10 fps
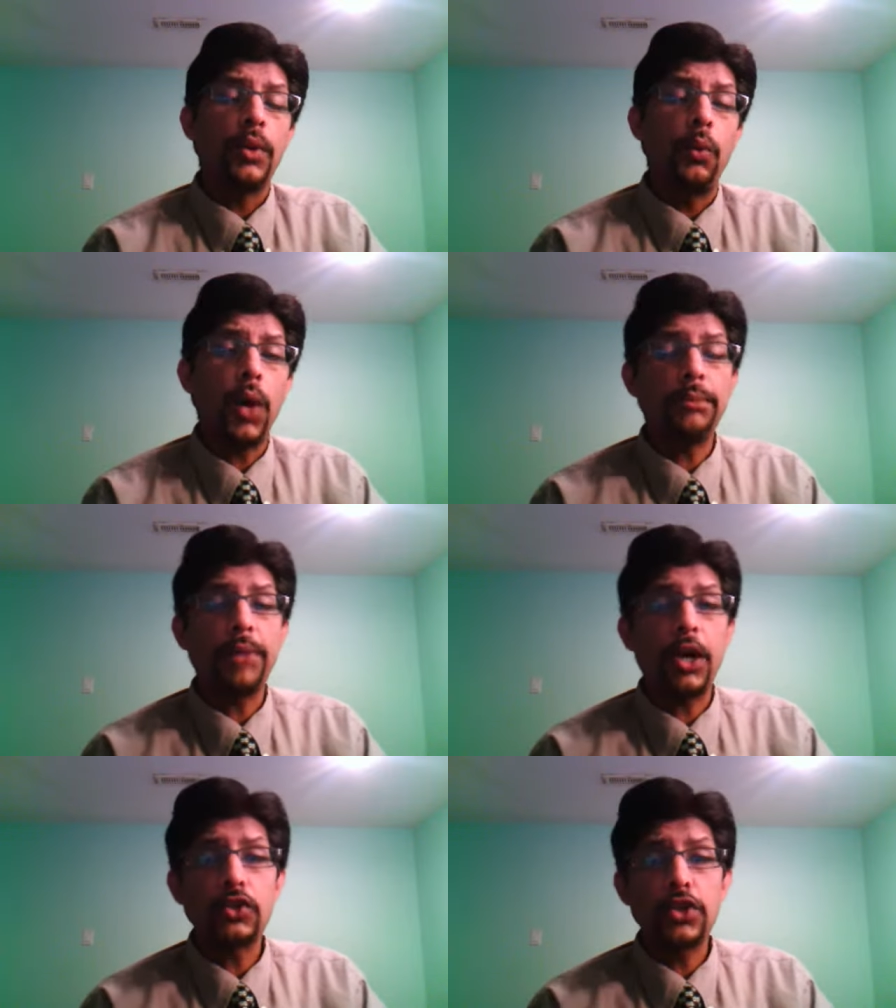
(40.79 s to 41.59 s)
won
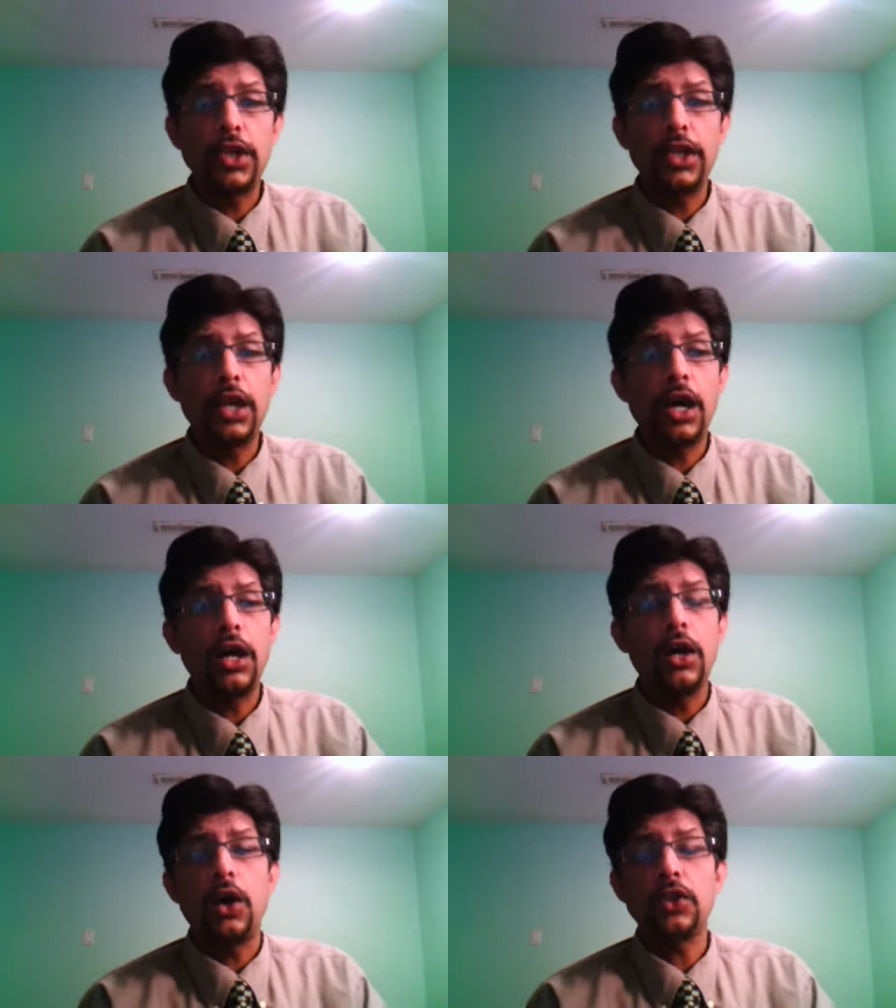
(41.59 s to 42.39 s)
by
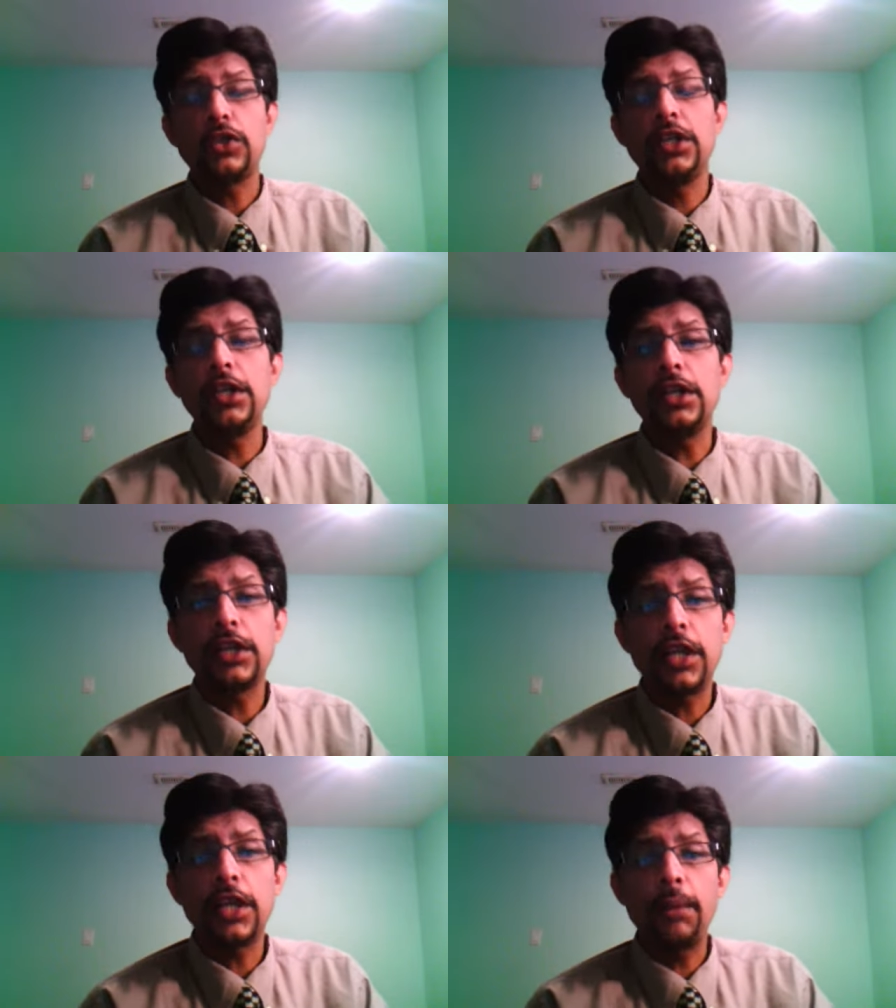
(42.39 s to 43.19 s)
Australia
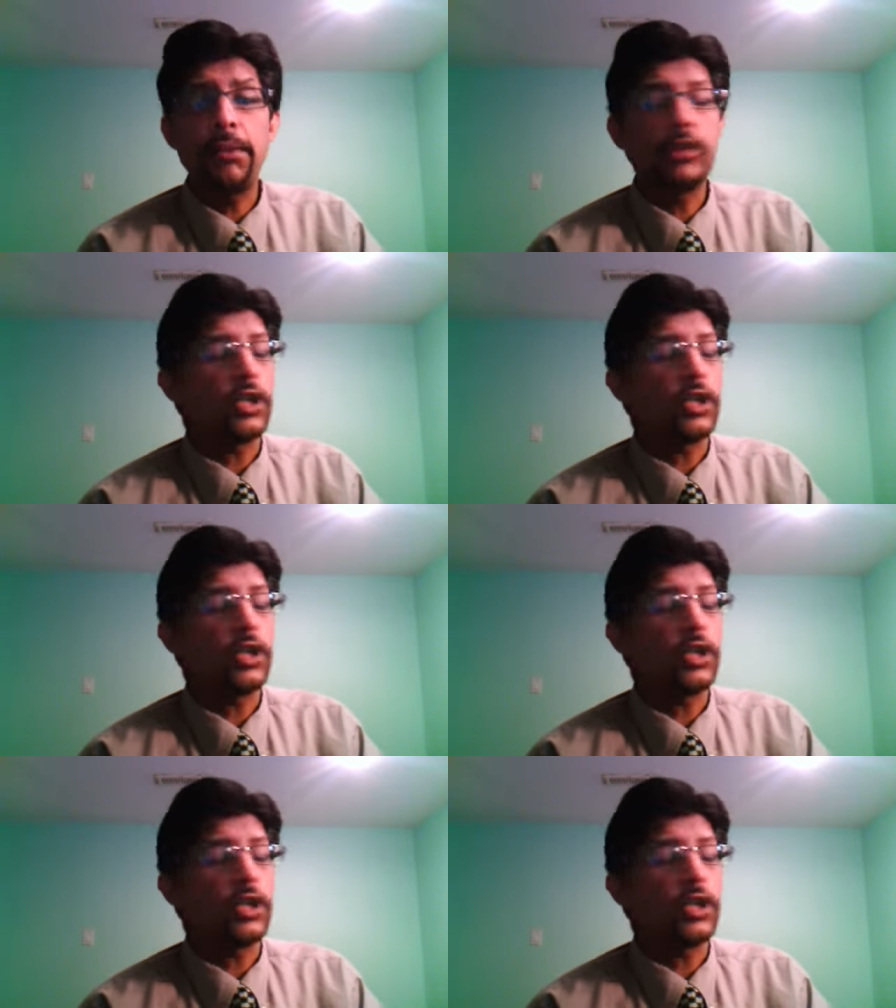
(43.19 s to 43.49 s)
England came uh,